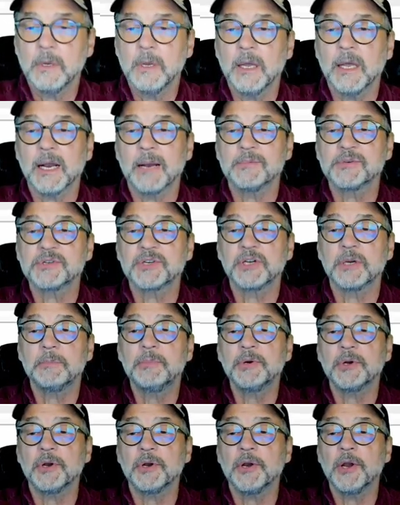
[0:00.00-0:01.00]
I'm just going to
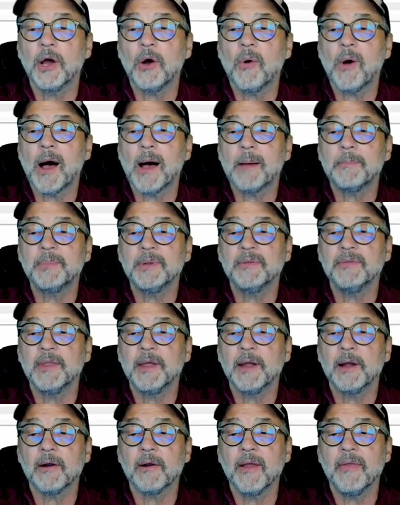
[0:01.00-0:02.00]
put a no op in
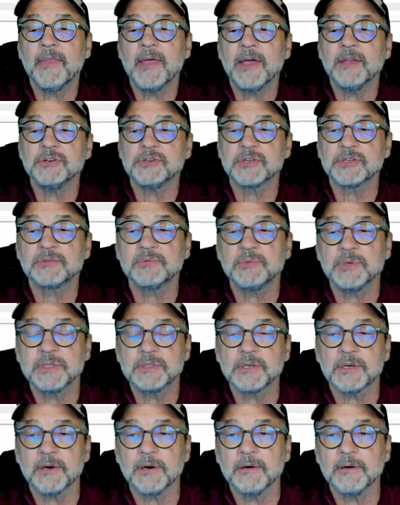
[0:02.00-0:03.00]
there and then just
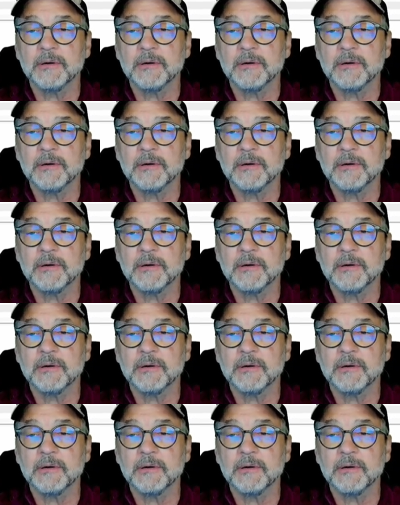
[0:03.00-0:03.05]
return.